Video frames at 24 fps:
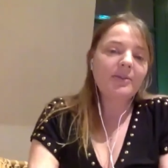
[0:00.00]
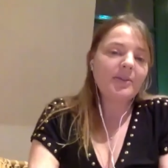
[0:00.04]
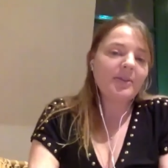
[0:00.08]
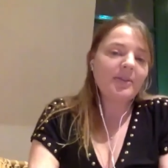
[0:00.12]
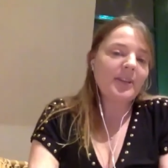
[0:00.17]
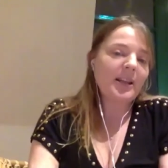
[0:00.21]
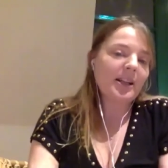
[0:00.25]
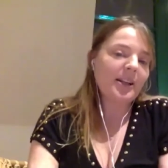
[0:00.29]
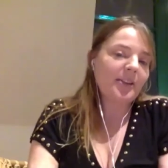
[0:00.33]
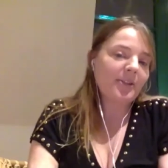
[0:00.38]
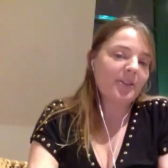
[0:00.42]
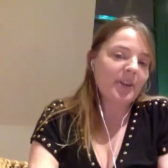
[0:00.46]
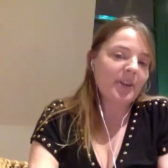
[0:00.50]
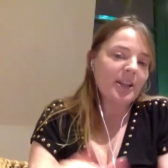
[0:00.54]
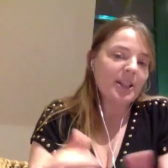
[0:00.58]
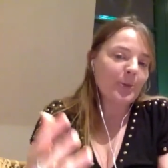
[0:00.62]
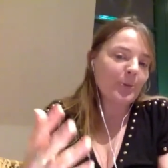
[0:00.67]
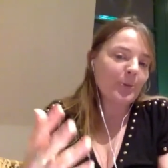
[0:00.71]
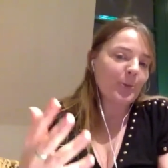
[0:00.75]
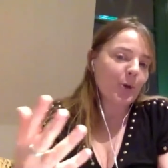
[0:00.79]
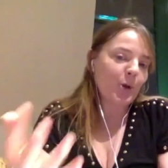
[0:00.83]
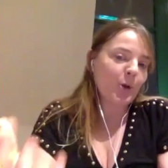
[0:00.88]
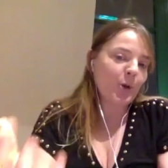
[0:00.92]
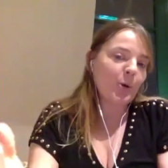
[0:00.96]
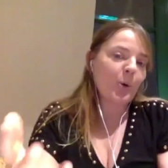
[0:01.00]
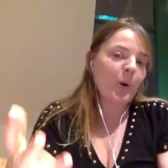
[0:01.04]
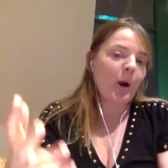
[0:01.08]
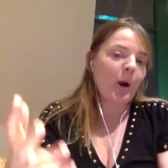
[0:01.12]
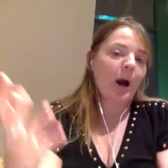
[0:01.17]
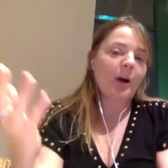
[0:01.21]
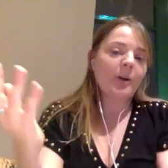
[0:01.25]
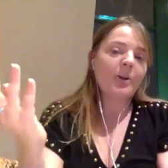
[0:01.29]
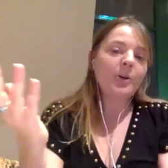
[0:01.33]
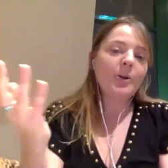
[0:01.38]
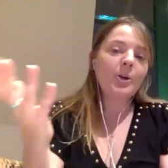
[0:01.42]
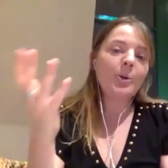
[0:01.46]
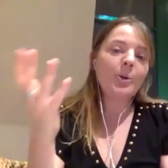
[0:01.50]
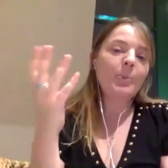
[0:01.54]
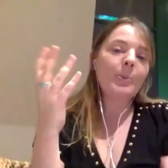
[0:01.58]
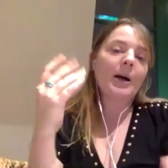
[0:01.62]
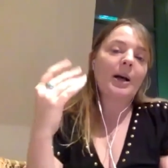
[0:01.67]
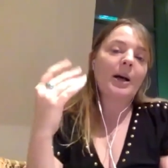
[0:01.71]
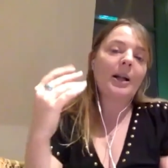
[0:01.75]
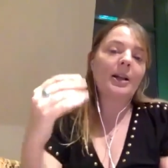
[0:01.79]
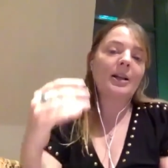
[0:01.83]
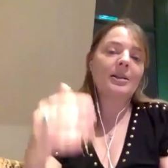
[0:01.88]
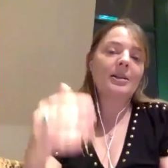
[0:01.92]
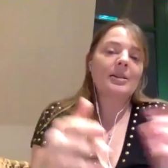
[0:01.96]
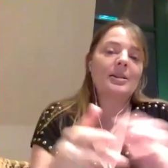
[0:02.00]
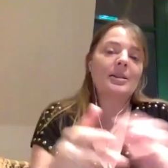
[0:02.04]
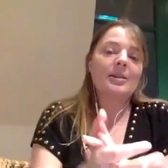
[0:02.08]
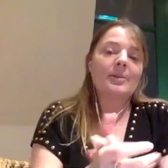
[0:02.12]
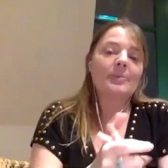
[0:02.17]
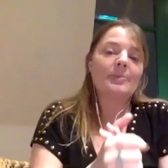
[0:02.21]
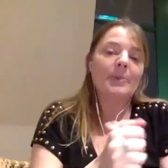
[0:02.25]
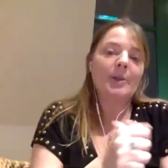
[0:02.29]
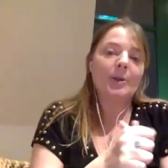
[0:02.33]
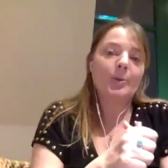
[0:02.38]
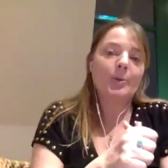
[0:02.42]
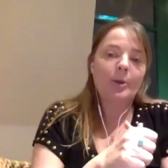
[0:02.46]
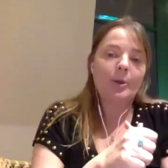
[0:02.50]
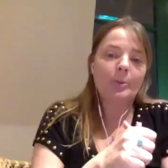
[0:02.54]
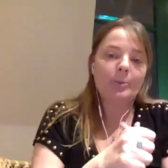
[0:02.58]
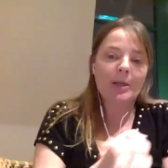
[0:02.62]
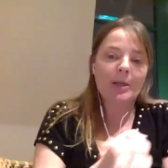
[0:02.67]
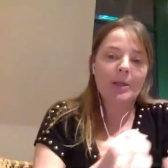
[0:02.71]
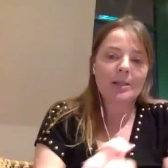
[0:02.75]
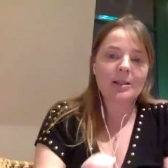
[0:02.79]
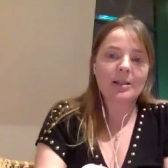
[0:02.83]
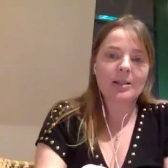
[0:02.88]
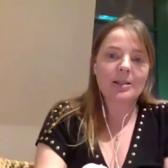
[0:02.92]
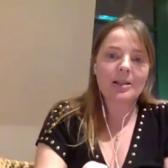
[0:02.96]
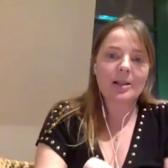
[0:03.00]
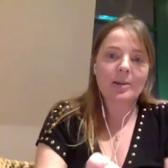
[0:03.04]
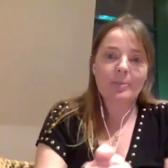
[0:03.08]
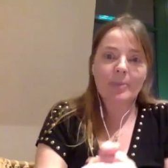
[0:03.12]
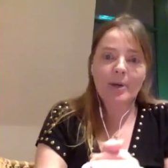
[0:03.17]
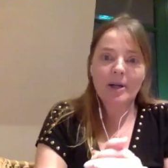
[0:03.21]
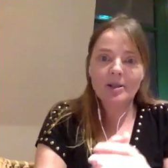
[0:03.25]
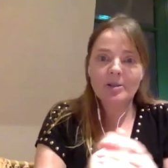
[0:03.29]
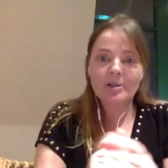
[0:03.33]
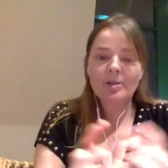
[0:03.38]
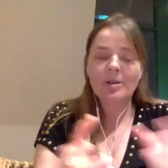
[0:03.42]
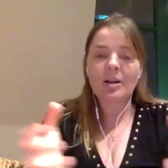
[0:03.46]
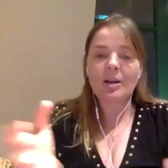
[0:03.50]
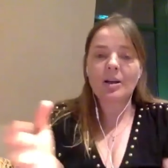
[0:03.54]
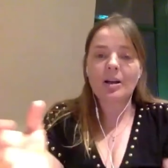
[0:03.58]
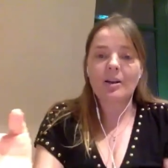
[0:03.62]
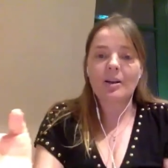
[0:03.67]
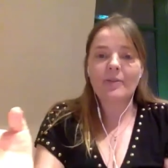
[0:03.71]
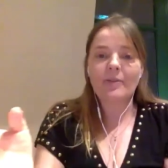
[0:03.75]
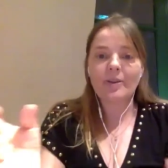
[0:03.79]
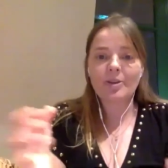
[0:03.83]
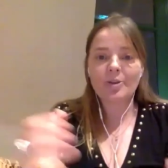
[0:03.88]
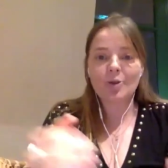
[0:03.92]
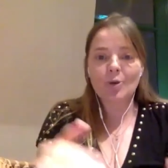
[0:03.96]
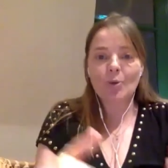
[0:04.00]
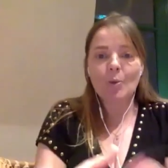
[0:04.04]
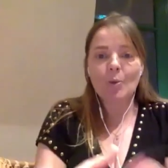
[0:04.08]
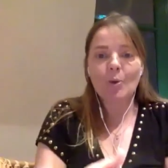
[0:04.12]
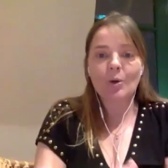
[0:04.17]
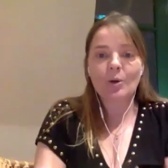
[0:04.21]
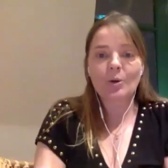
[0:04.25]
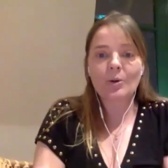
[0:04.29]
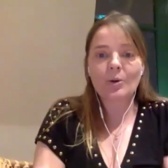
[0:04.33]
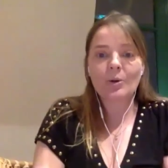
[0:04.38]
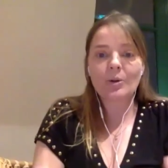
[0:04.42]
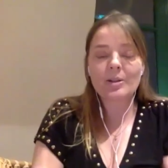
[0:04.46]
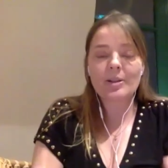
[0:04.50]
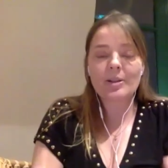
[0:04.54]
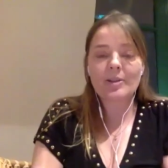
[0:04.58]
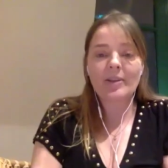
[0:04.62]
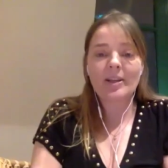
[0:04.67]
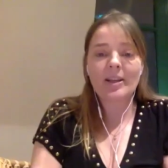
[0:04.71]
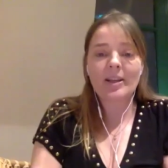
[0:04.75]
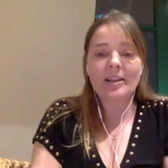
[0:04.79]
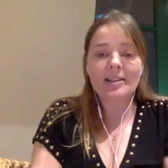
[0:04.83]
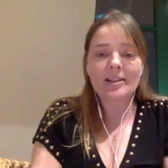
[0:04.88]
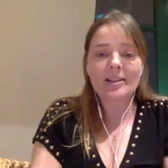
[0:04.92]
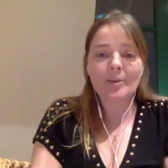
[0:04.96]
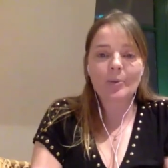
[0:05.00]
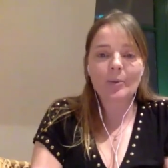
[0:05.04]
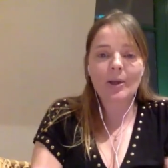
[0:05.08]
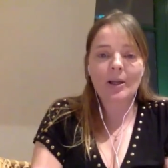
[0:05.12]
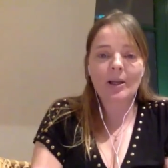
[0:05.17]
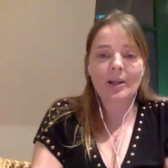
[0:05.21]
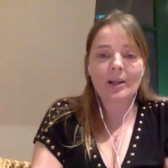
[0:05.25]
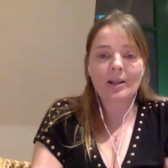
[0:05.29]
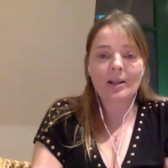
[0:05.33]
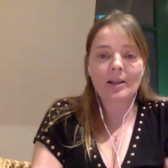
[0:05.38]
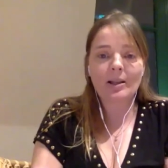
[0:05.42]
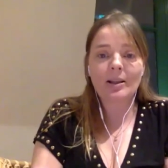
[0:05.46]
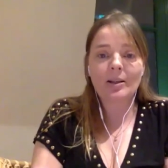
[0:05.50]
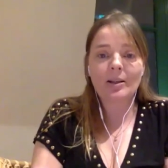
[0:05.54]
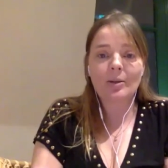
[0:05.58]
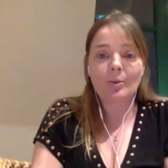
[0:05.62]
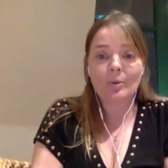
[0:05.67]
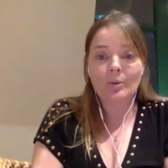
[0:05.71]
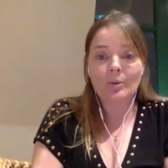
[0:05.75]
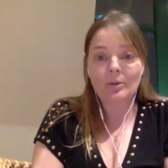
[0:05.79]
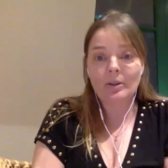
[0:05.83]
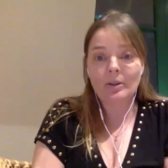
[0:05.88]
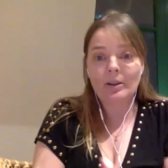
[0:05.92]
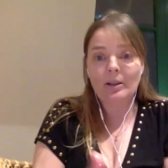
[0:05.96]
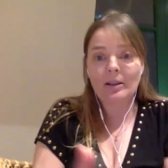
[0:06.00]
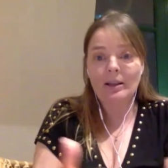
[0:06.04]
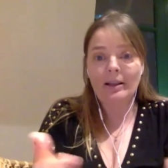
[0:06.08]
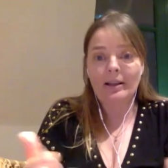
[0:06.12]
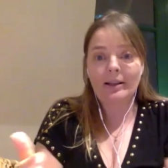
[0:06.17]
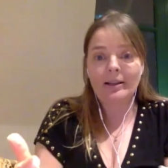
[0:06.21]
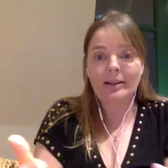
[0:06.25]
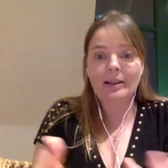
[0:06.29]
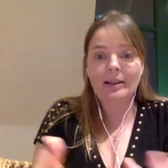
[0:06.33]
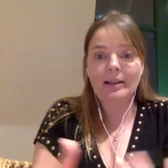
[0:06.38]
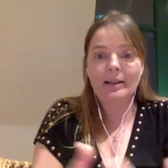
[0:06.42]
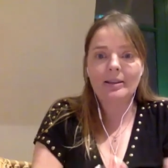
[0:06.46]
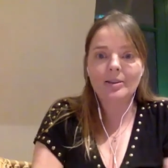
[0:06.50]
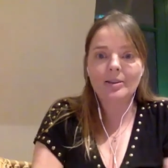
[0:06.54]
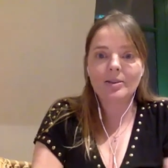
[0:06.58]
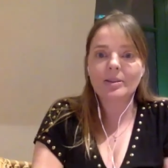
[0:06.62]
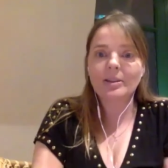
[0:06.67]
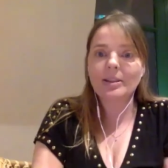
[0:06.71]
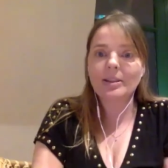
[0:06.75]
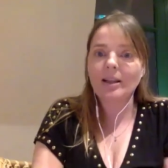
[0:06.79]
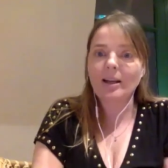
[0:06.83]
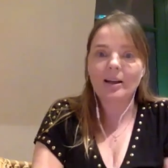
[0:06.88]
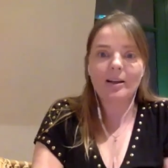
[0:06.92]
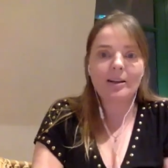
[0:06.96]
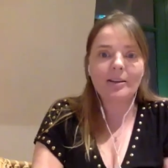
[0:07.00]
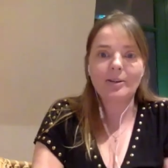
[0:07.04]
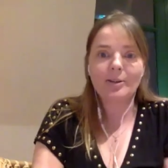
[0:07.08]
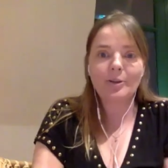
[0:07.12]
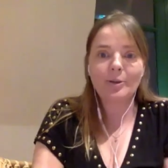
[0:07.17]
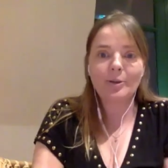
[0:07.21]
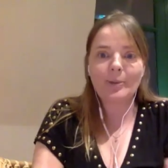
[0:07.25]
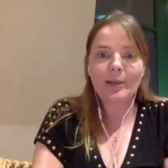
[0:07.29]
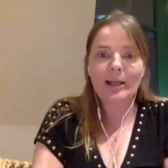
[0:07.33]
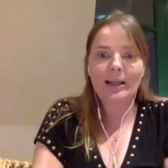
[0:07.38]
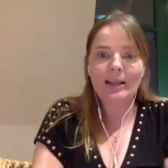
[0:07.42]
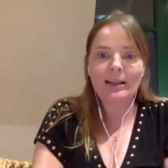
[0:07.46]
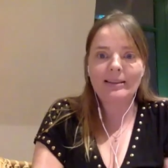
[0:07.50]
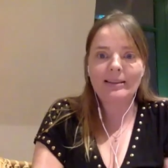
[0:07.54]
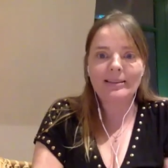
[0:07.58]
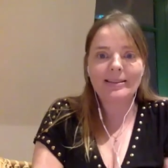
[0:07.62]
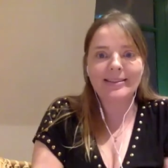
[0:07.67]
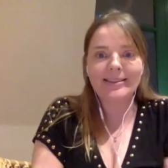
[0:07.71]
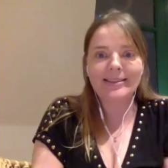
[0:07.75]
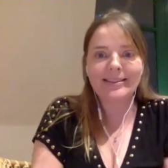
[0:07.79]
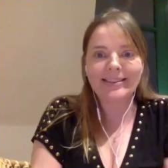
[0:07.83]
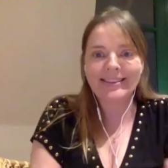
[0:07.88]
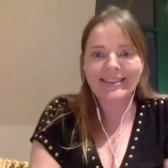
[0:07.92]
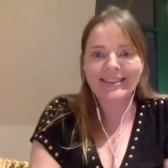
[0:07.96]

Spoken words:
like, for example, how do you balance between business and personal life as you work 7 days a week lately? So how do you balance?